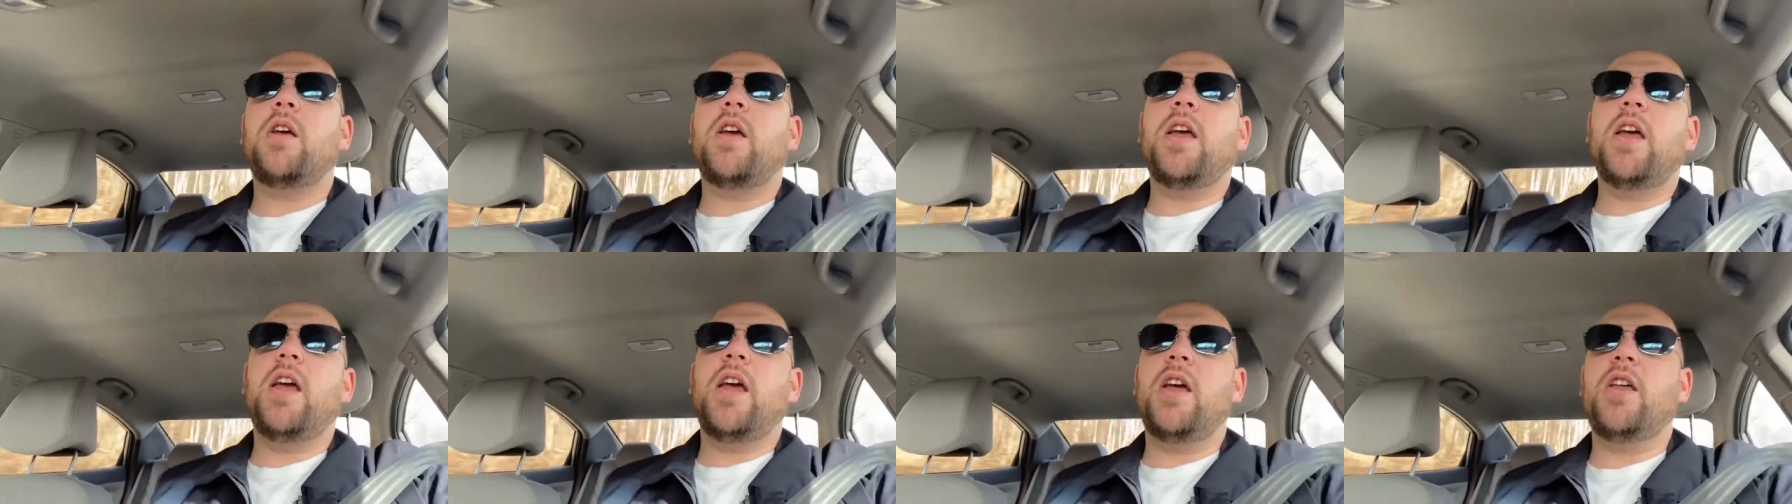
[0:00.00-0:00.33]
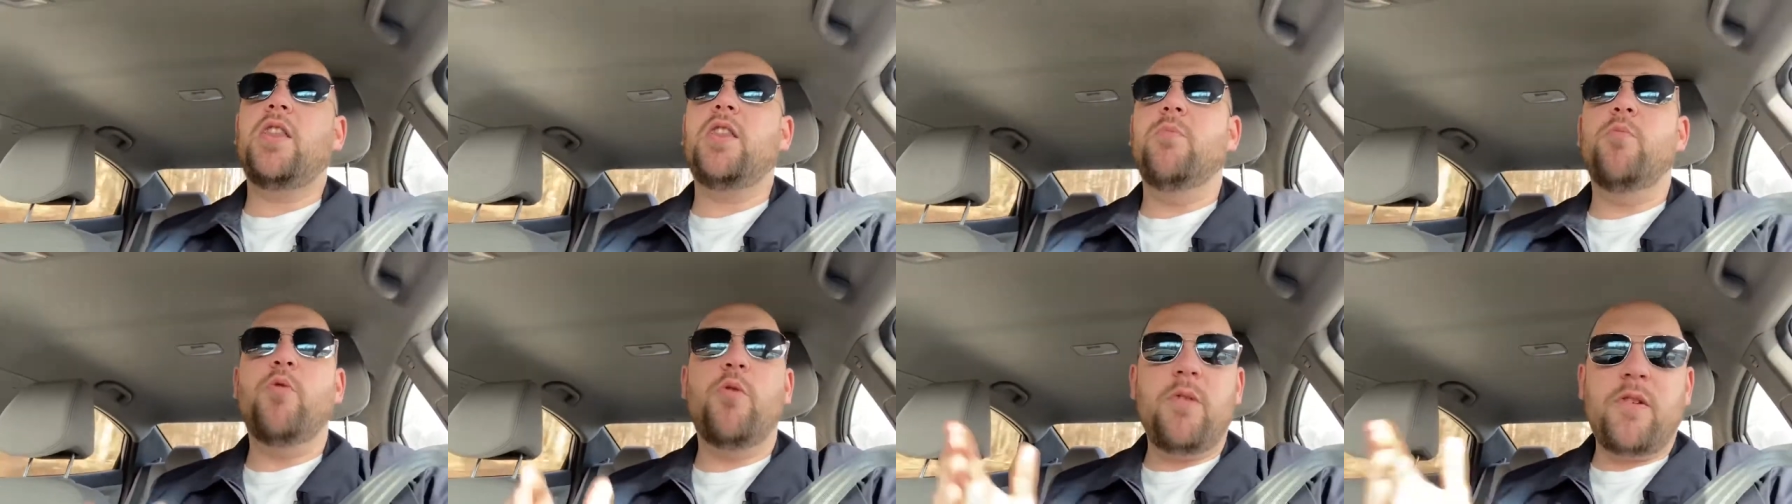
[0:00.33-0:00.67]

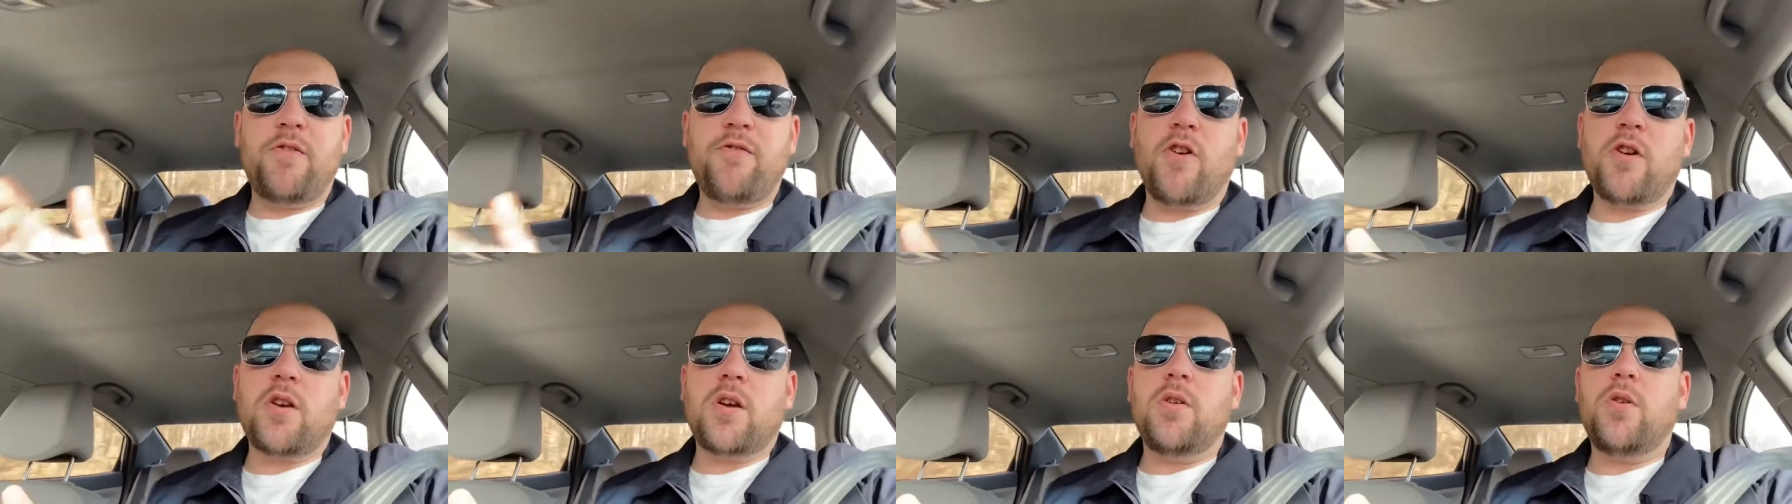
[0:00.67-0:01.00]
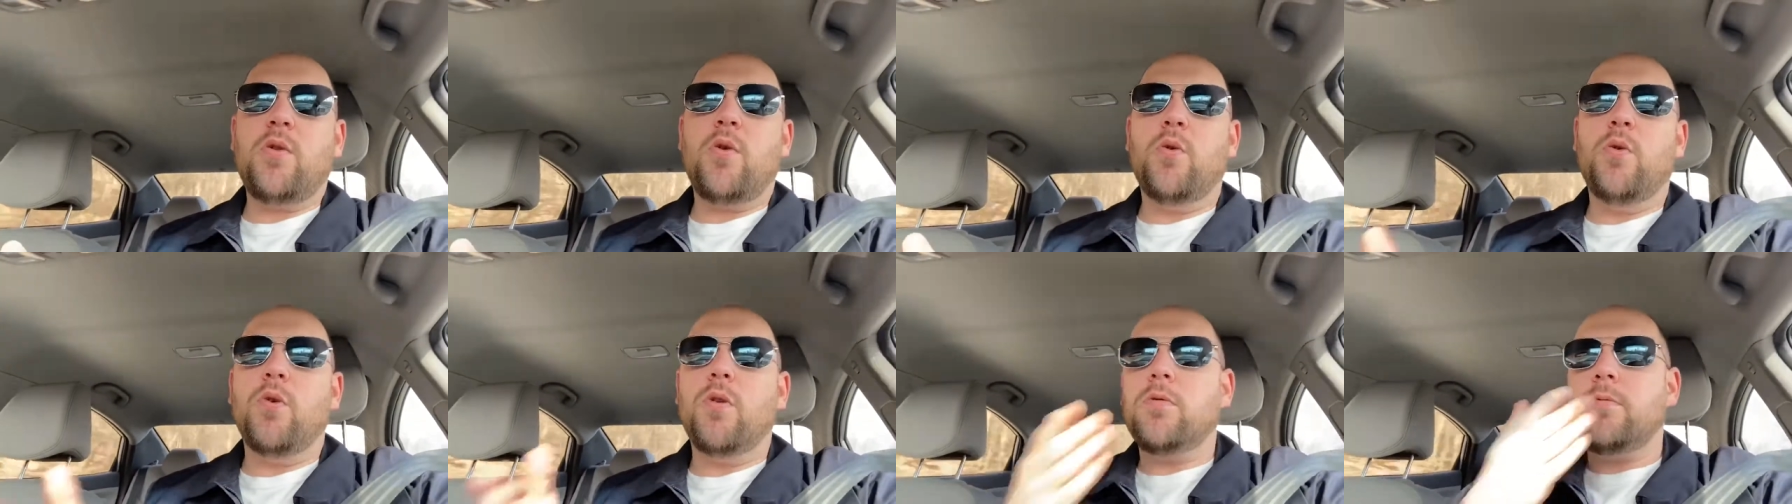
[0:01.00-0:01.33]
And the movie's fucking
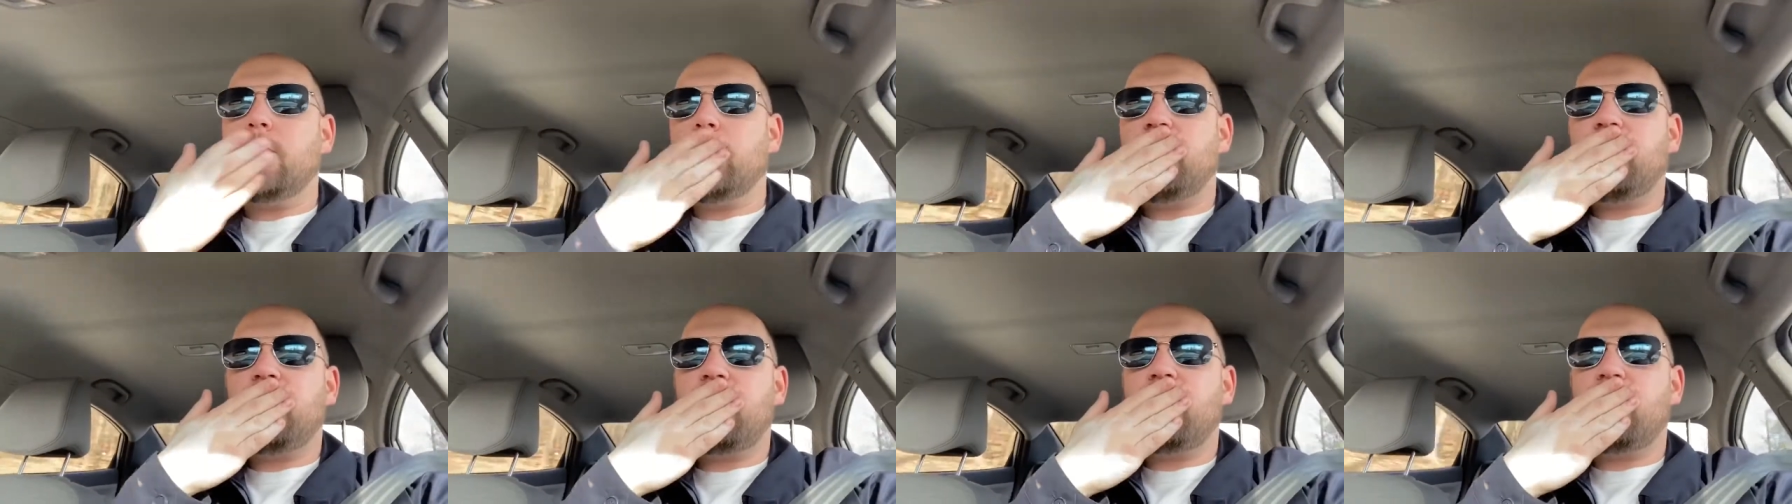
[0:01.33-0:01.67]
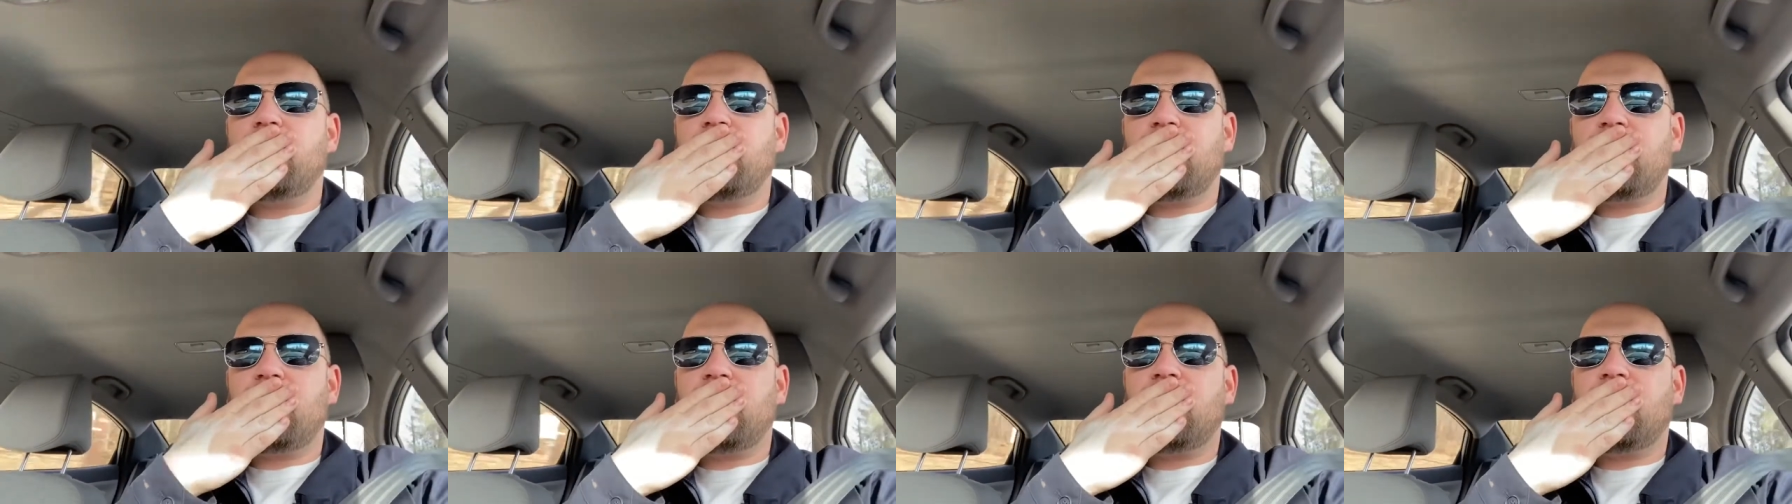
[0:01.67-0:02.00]
cool.
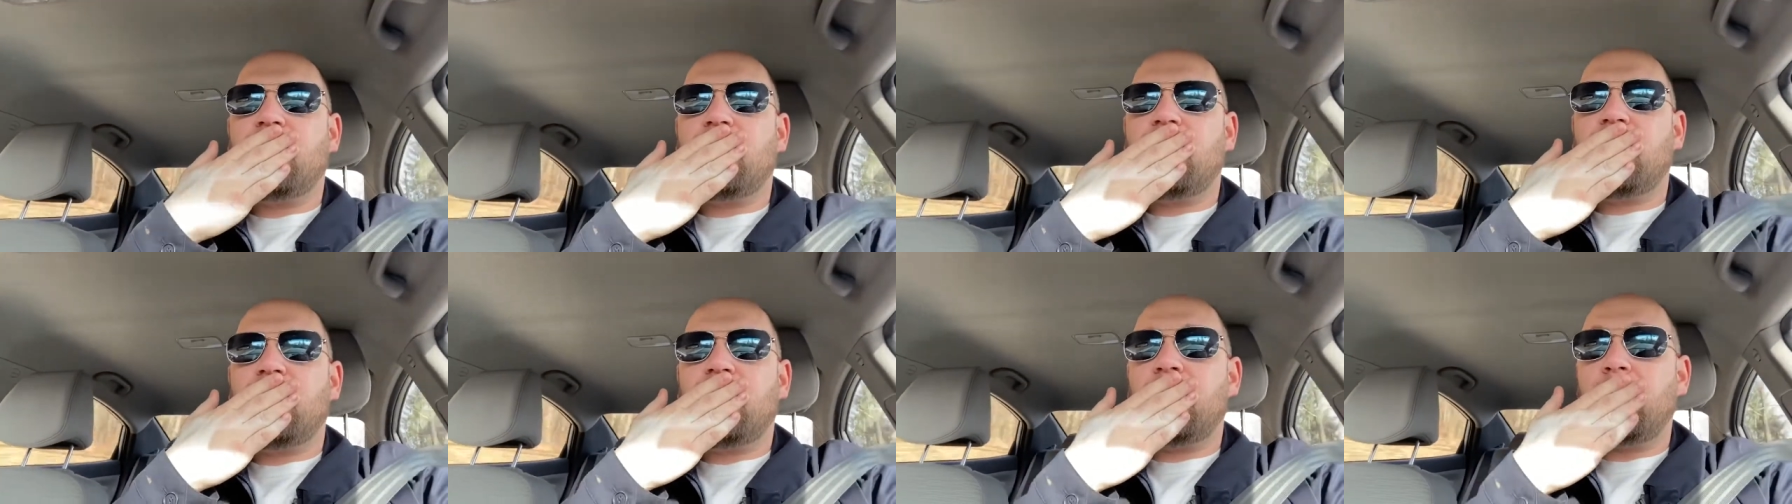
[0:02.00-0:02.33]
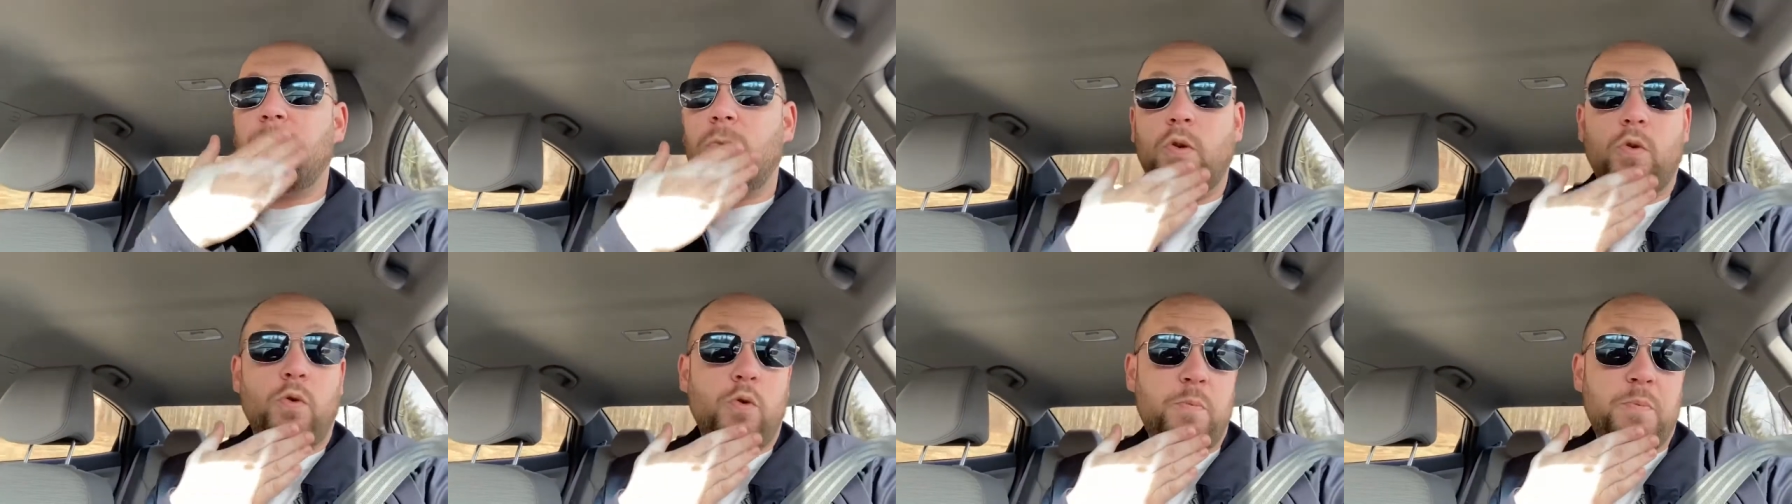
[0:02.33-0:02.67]

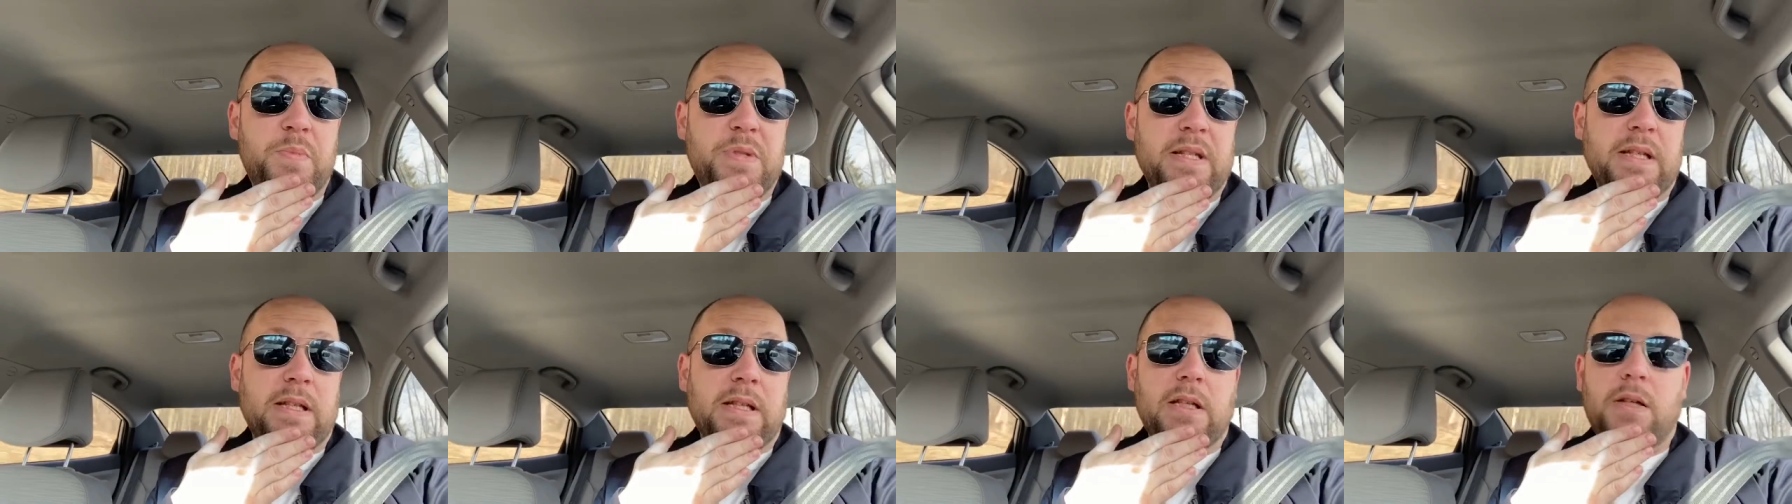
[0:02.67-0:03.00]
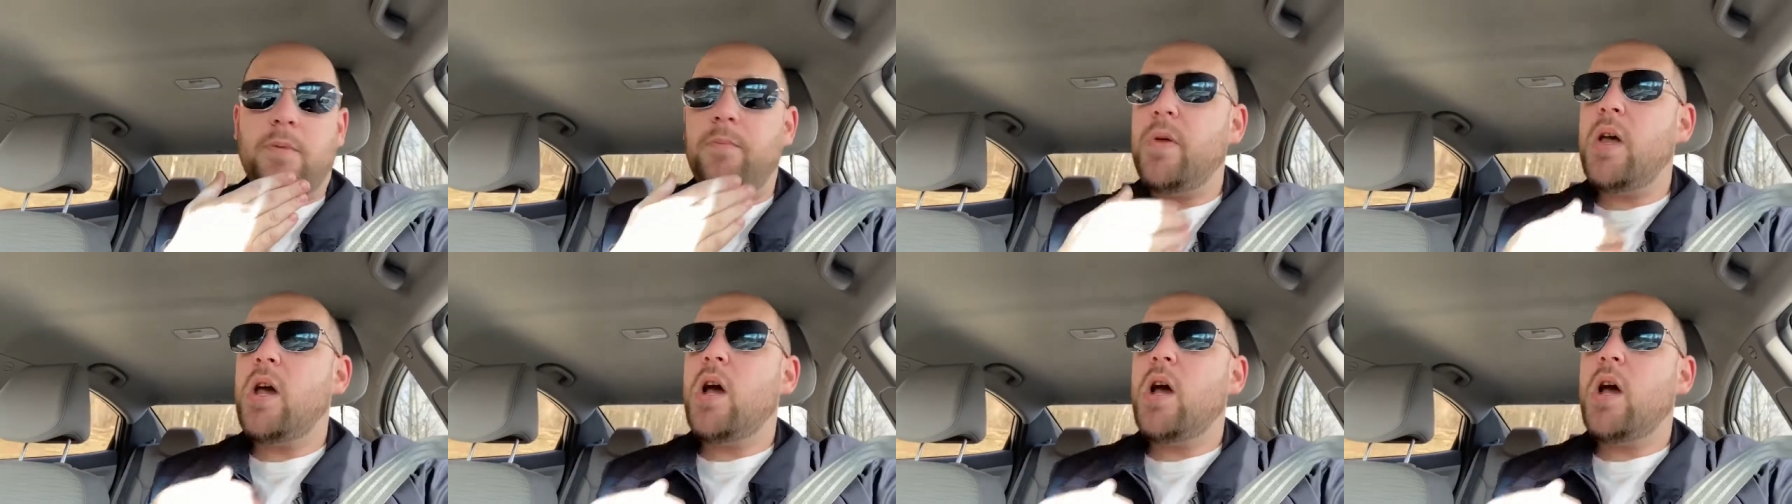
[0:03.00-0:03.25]
Oopsie.